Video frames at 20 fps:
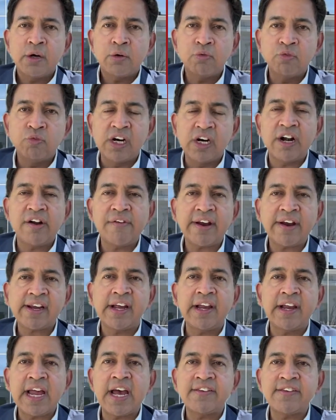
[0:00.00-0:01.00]
World
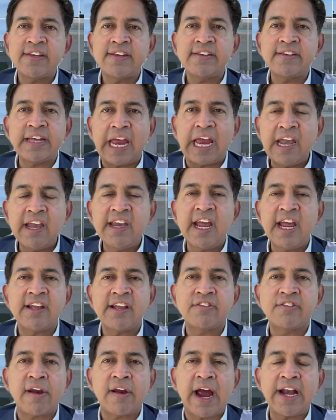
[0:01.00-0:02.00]
recognizes
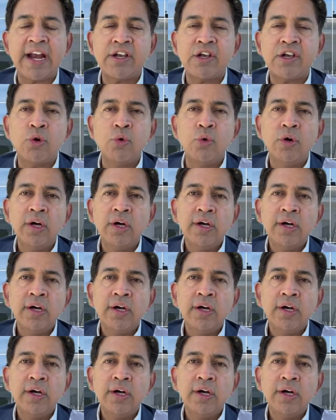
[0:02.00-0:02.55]
India's right to